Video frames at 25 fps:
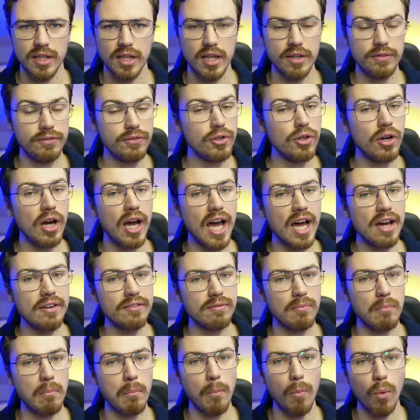If you have
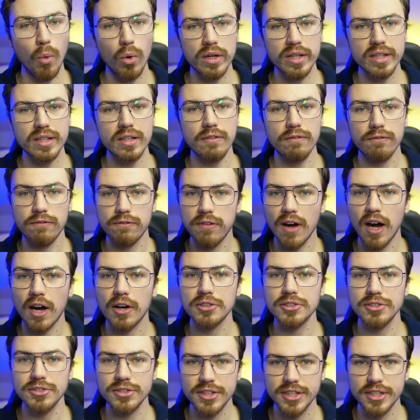more than
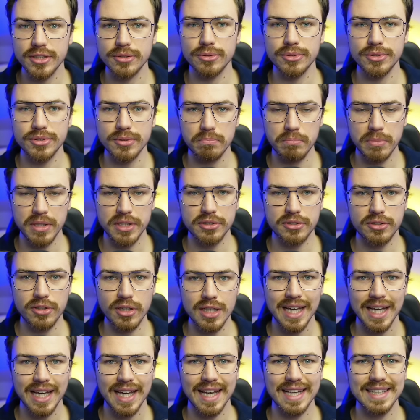€1,000 in
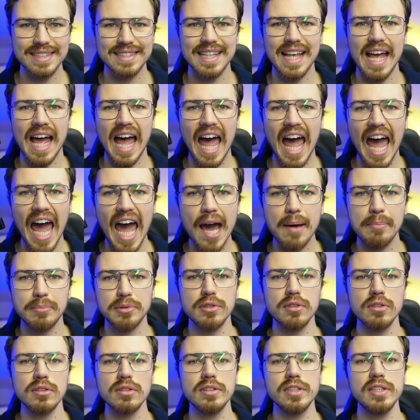Bitcoin, it's an
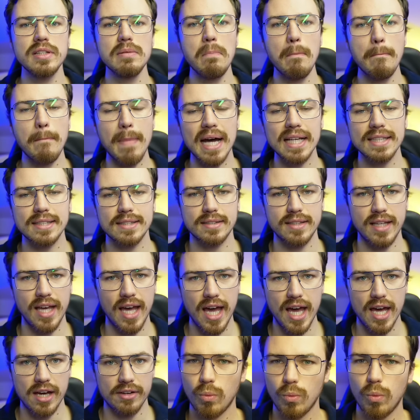absolutely must have.